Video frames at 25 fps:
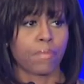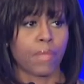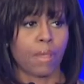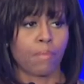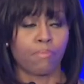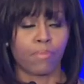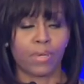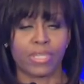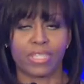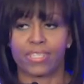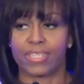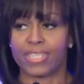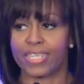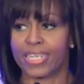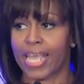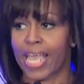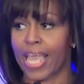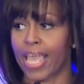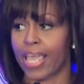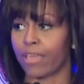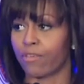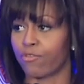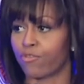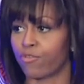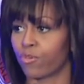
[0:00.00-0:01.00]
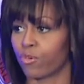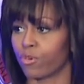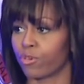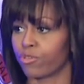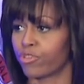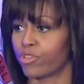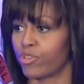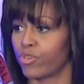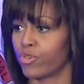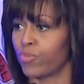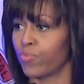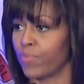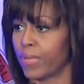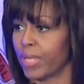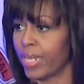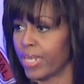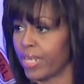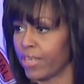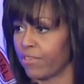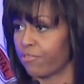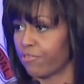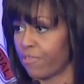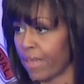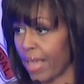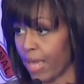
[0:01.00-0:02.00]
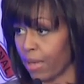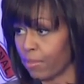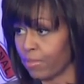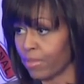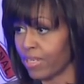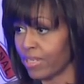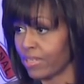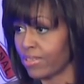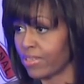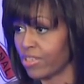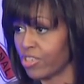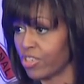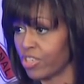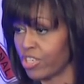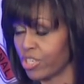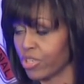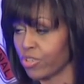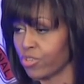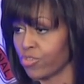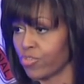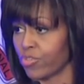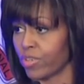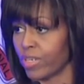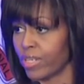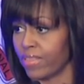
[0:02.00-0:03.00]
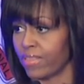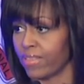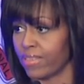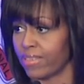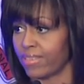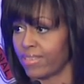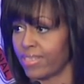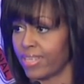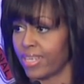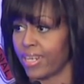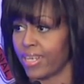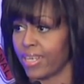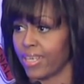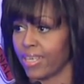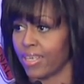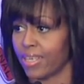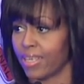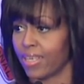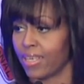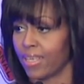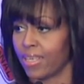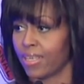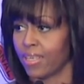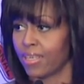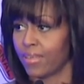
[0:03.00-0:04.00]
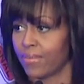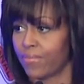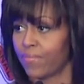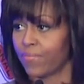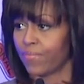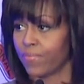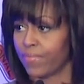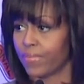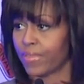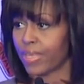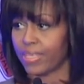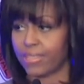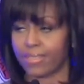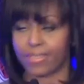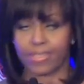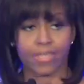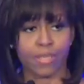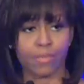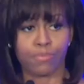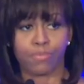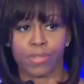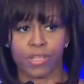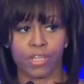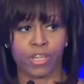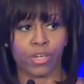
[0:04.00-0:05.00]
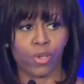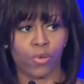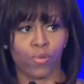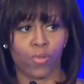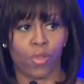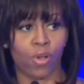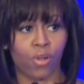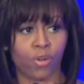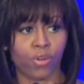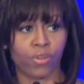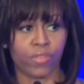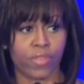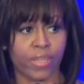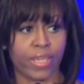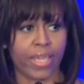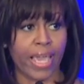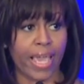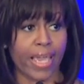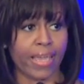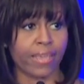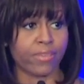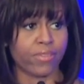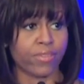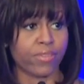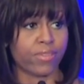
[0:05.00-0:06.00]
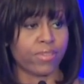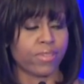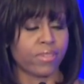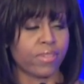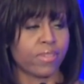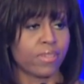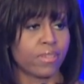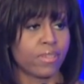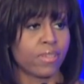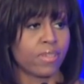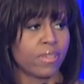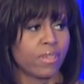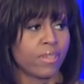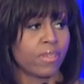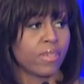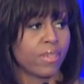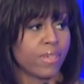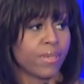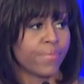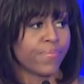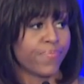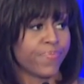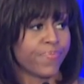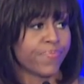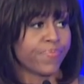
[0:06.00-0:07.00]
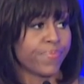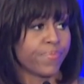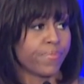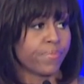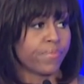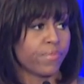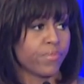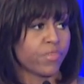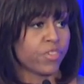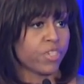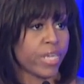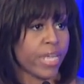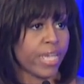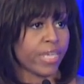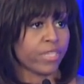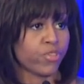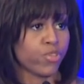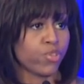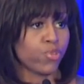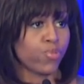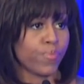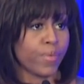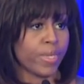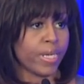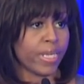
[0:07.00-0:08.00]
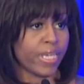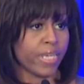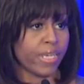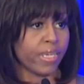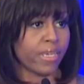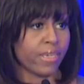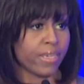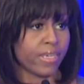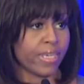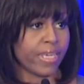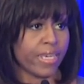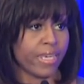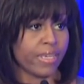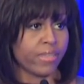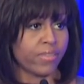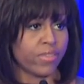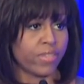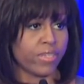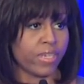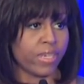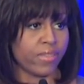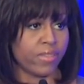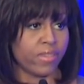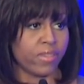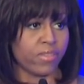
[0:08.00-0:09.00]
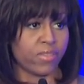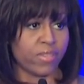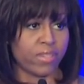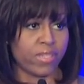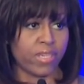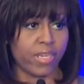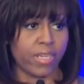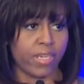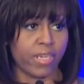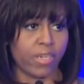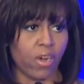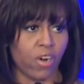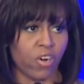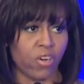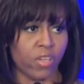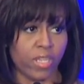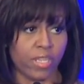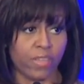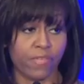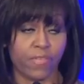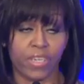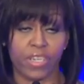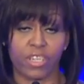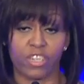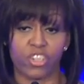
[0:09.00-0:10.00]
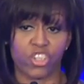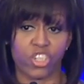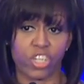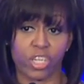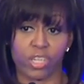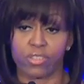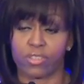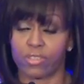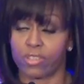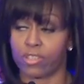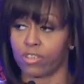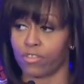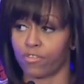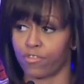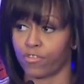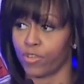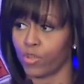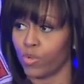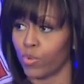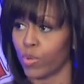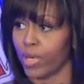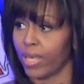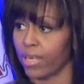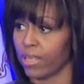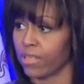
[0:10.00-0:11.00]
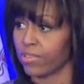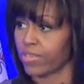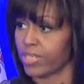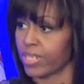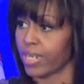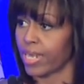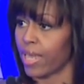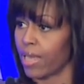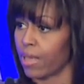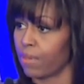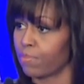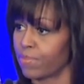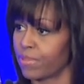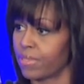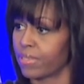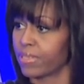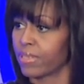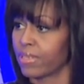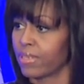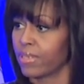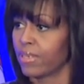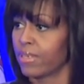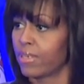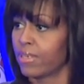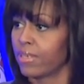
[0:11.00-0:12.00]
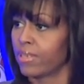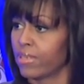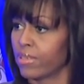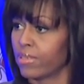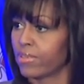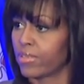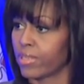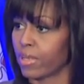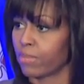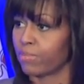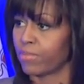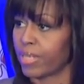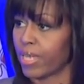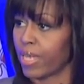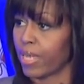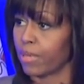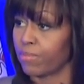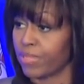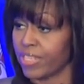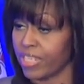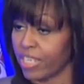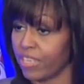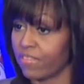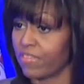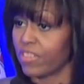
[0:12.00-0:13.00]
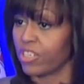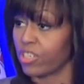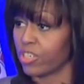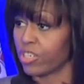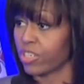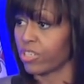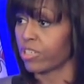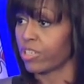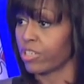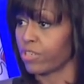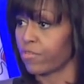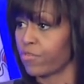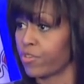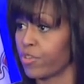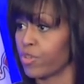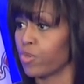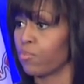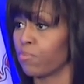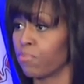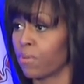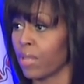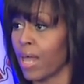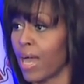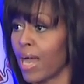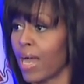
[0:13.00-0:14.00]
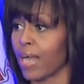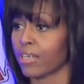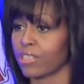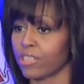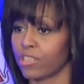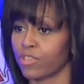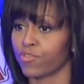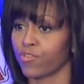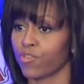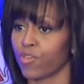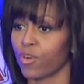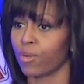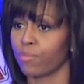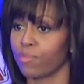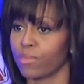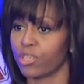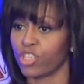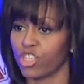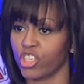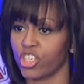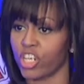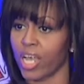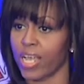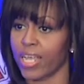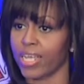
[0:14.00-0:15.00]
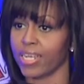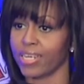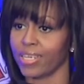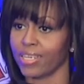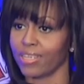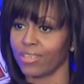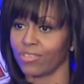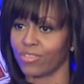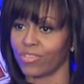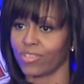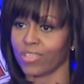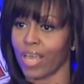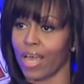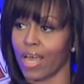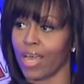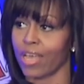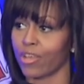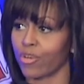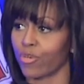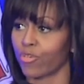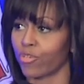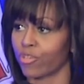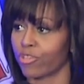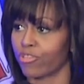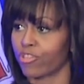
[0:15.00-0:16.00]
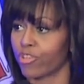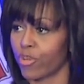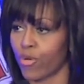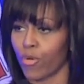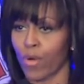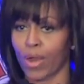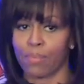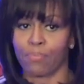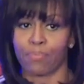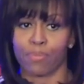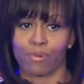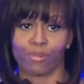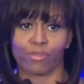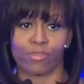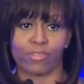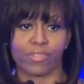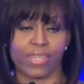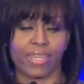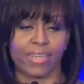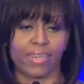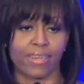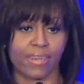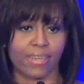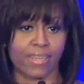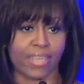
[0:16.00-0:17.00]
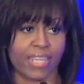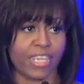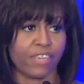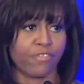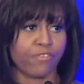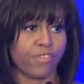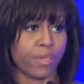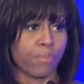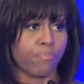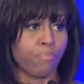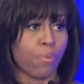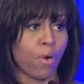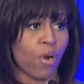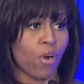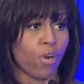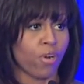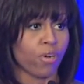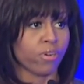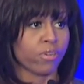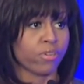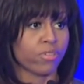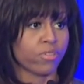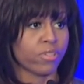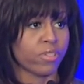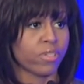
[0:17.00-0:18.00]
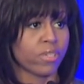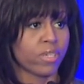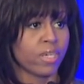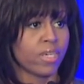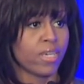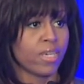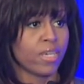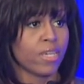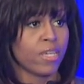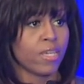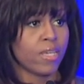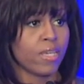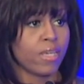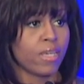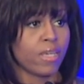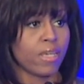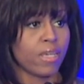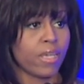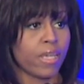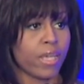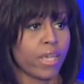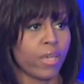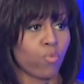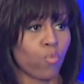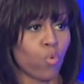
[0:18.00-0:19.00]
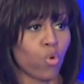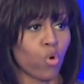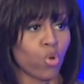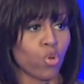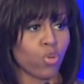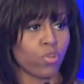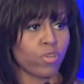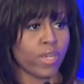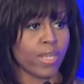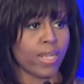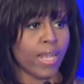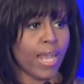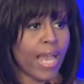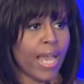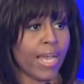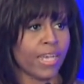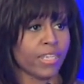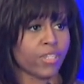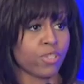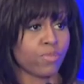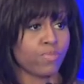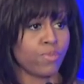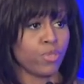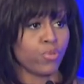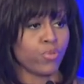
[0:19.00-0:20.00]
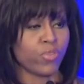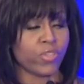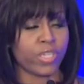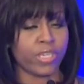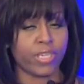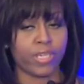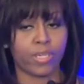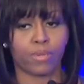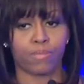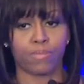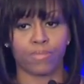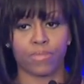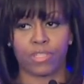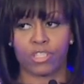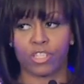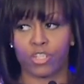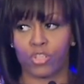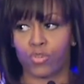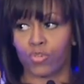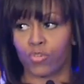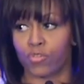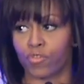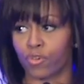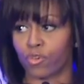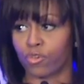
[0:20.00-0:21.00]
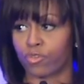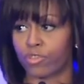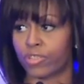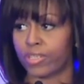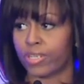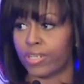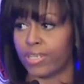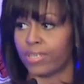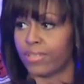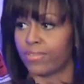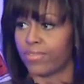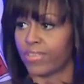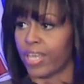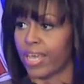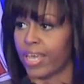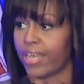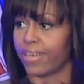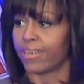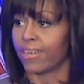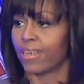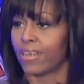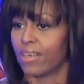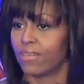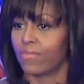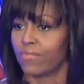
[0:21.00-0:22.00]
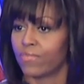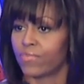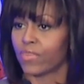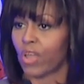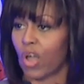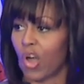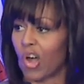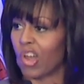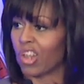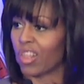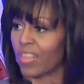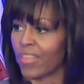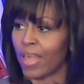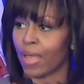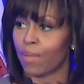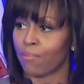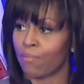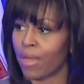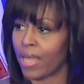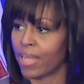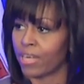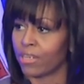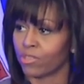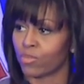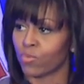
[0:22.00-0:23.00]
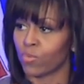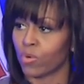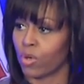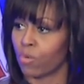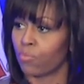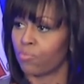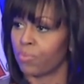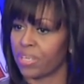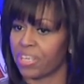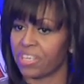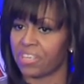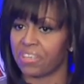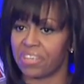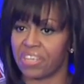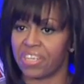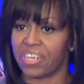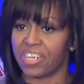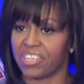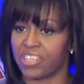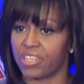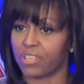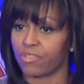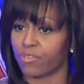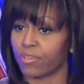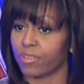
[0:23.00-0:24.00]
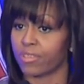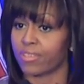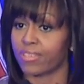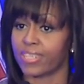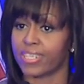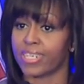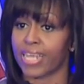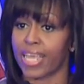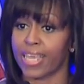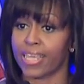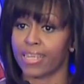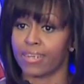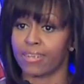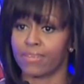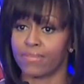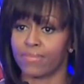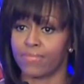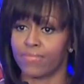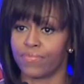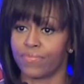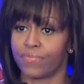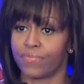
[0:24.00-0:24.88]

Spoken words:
But today, for too many families and children in the city, that's simply no longer the case. Today, too many kids in the city are living just a few L stops, sometimes even just a few blocks from shiny skyscrapers and leafy parks and world-class museums and universities, yet all of that might as well be in a different state,